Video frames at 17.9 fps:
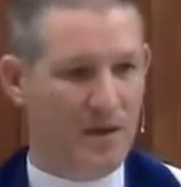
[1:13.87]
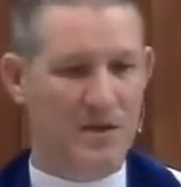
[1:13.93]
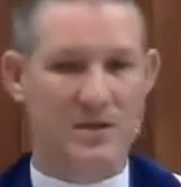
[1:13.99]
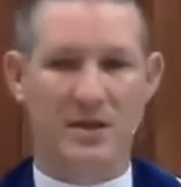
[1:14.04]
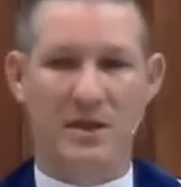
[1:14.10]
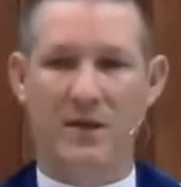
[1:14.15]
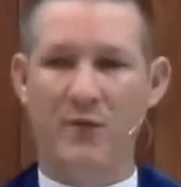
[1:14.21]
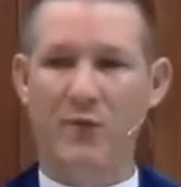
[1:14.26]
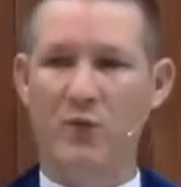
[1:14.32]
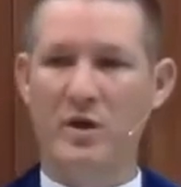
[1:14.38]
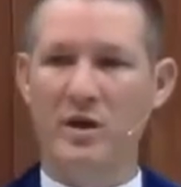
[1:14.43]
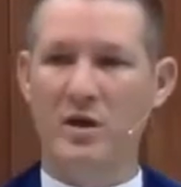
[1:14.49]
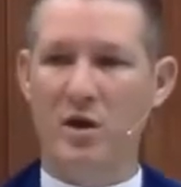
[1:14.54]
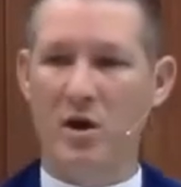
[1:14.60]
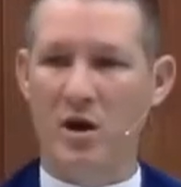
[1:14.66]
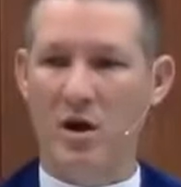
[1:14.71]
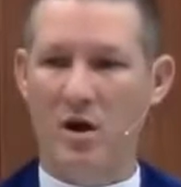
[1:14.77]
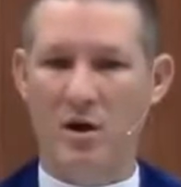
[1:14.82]
So if we
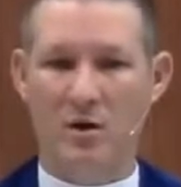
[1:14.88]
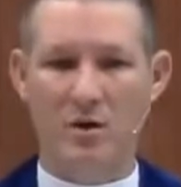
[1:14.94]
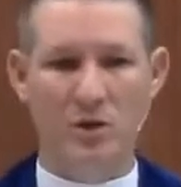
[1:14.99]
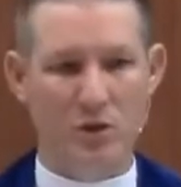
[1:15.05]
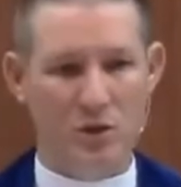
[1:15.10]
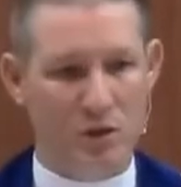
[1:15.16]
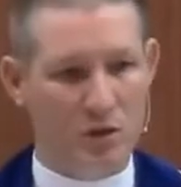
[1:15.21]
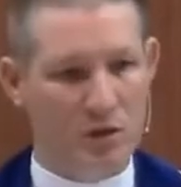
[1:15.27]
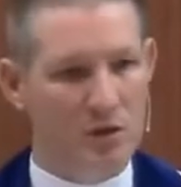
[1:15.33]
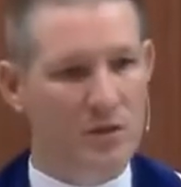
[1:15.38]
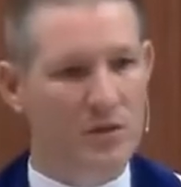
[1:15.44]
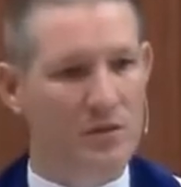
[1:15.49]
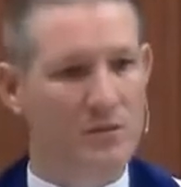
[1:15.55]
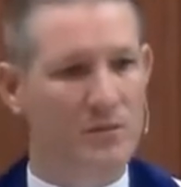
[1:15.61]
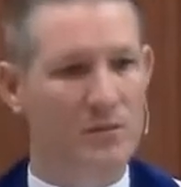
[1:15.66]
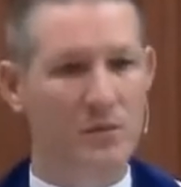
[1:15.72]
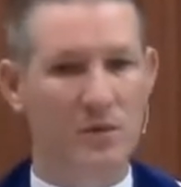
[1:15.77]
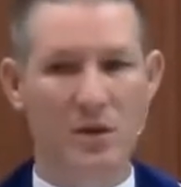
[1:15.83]
are good,
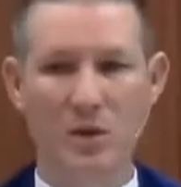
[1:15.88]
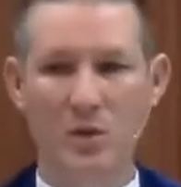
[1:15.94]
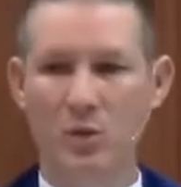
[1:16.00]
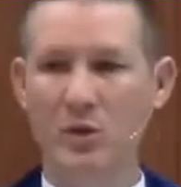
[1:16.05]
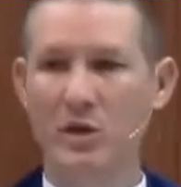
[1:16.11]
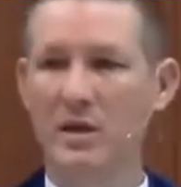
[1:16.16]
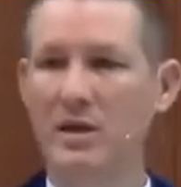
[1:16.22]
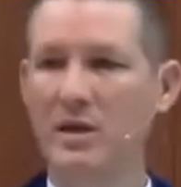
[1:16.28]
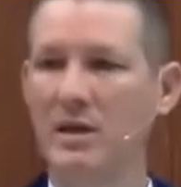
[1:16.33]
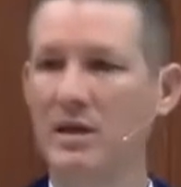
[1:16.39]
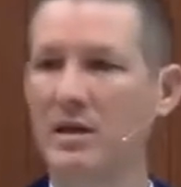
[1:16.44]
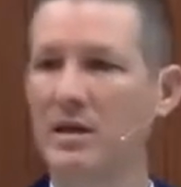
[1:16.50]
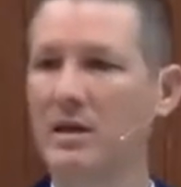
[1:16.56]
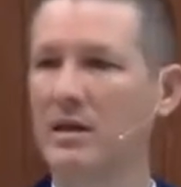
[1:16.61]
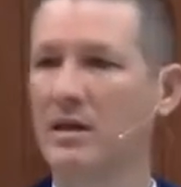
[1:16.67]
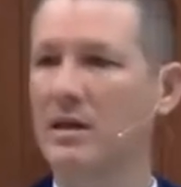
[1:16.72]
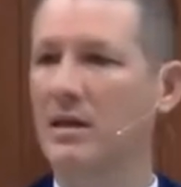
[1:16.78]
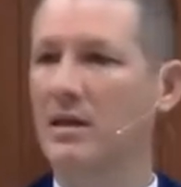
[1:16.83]

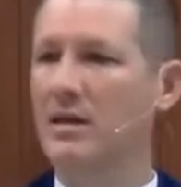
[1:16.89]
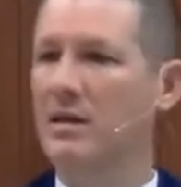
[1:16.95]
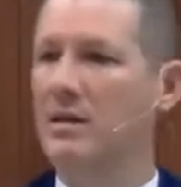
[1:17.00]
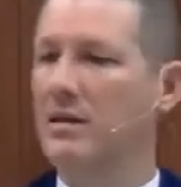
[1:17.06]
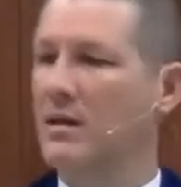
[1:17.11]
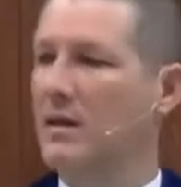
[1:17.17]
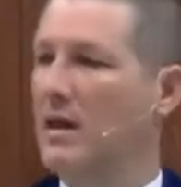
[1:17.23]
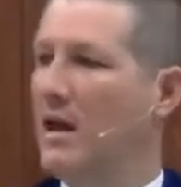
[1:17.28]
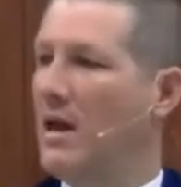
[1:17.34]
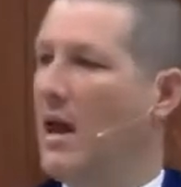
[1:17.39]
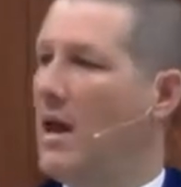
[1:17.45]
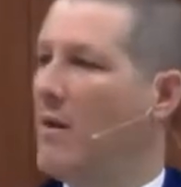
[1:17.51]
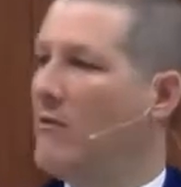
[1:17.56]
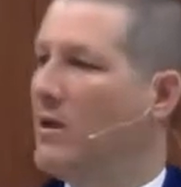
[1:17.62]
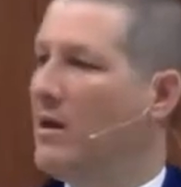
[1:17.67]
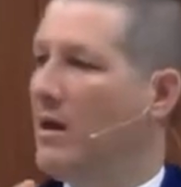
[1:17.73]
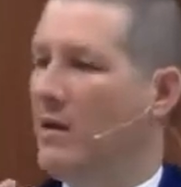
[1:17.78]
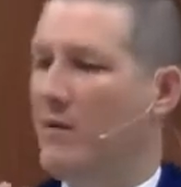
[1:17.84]
we
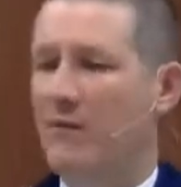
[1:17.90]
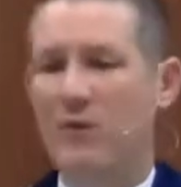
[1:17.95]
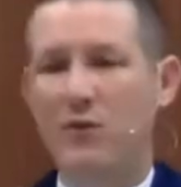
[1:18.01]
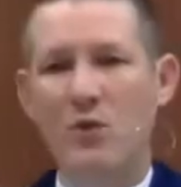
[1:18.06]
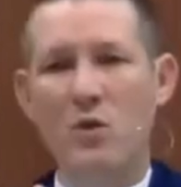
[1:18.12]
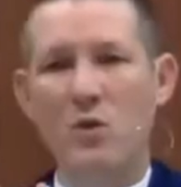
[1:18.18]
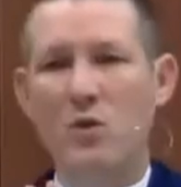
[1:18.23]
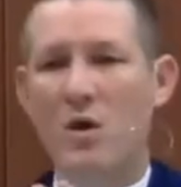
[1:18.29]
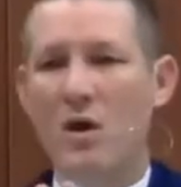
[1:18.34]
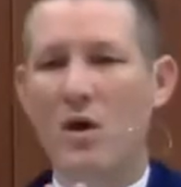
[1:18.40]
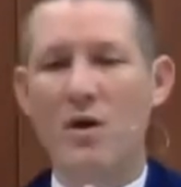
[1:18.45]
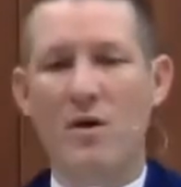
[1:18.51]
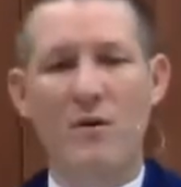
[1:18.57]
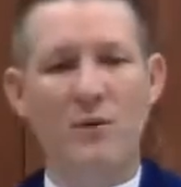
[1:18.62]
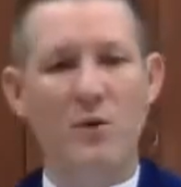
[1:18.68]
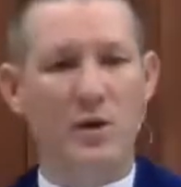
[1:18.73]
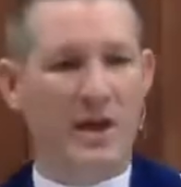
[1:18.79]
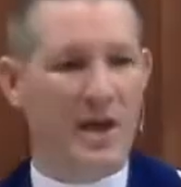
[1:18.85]
have a love for,
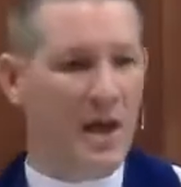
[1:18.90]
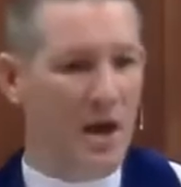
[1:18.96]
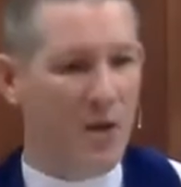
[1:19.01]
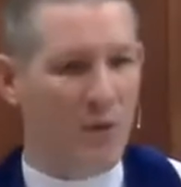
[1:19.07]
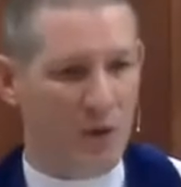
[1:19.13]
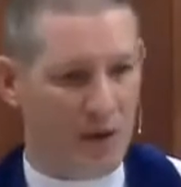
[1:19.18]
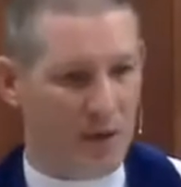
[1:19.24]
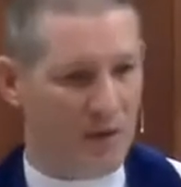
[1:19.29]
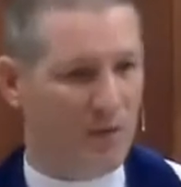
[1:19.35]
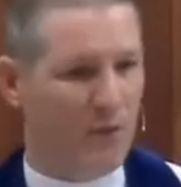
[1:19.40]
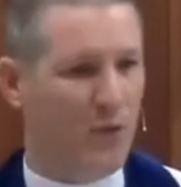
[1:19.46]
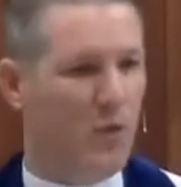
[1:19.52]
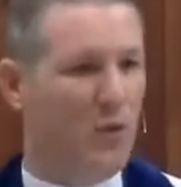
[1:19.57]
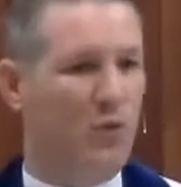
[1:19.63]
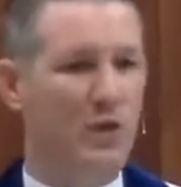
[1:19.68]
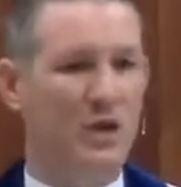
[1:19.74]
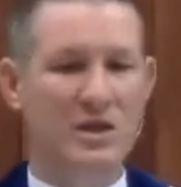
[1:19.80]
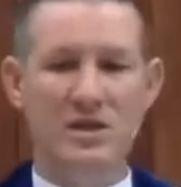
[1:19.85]
for caring,
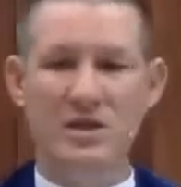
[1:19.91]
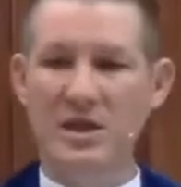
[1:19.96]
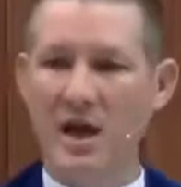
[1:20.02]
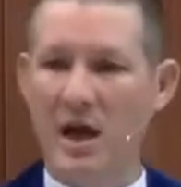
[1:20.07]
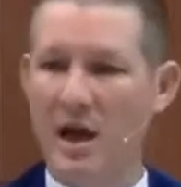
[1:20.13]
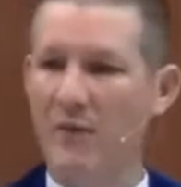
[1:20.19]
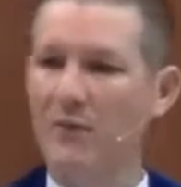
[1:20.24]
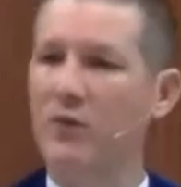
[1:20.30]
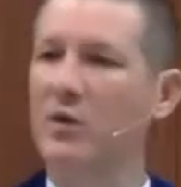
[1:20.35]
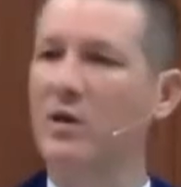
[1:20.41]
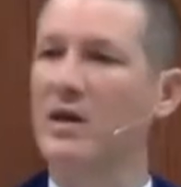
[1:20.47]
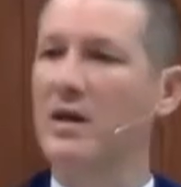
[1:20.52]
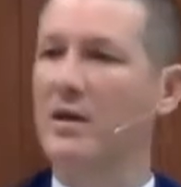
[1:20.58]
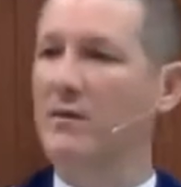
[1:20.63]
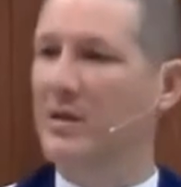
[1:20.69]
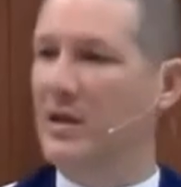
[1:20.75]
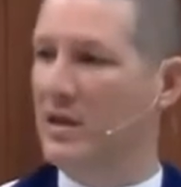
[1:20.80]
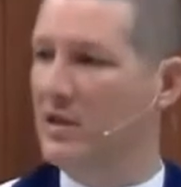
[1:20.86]
for reaching out, for
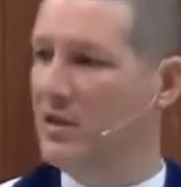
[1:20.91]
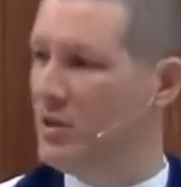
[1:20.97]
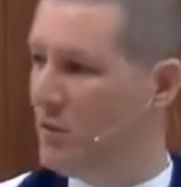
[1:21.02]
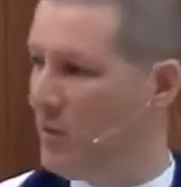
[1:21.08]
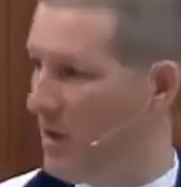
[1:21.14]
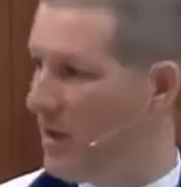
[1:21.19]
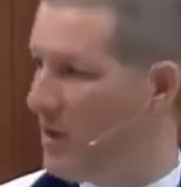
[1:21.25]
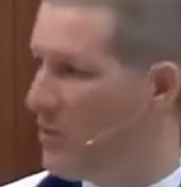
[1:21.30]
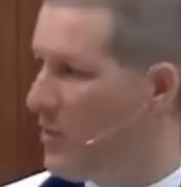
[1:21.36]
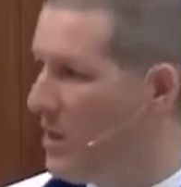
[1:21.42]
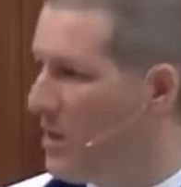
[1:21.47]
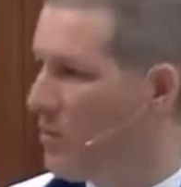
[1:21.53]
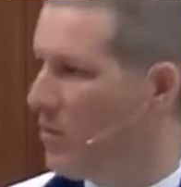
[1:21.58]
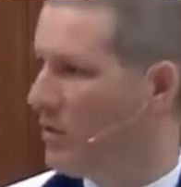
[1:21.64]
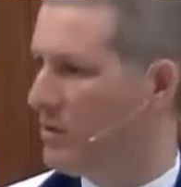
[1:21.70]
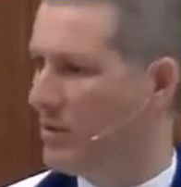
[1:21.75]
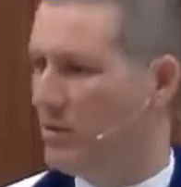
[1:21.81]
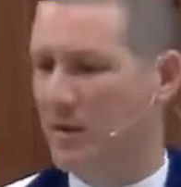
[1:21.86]
giving to other
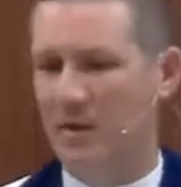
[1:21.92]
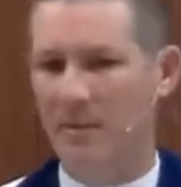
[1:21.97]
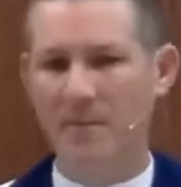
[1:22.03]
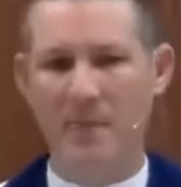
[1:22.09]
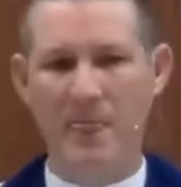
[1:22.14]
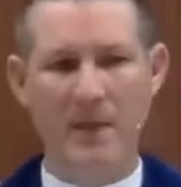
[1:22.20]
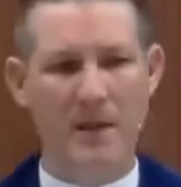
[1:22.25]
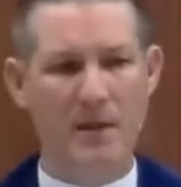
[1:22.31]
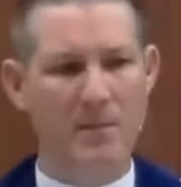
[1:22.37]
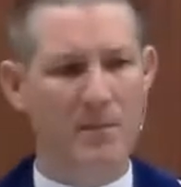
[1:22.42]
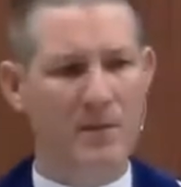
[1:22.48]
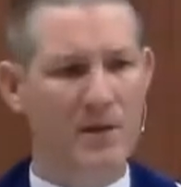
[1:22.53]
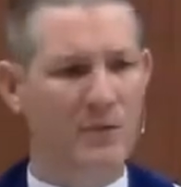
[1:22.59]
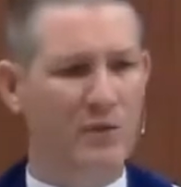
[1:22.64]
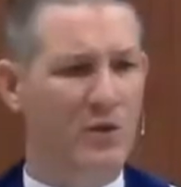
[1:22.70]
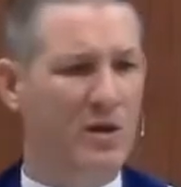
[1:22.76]
people. But if